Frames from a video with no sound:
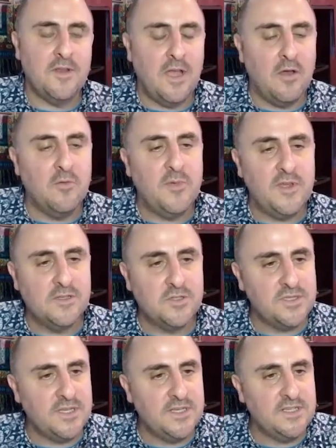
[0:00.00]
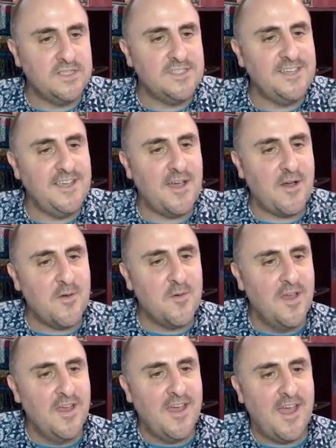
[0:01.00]
Yeah, it'd be interesting to see how
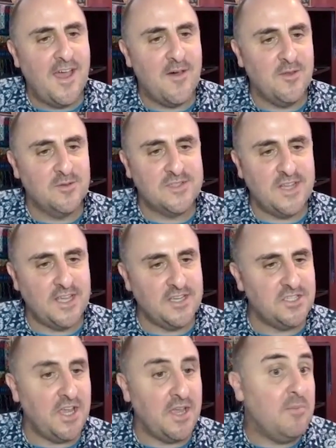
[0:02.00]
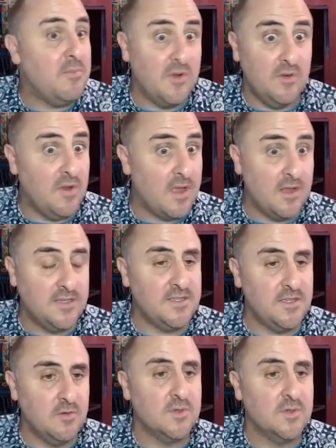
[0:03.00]
those take shape and to see
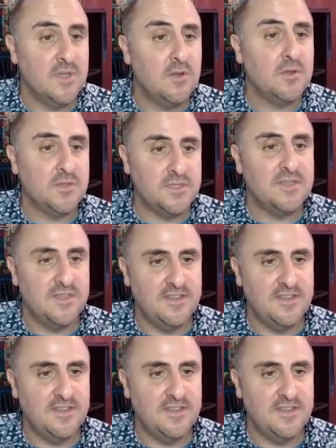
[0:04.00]
the results.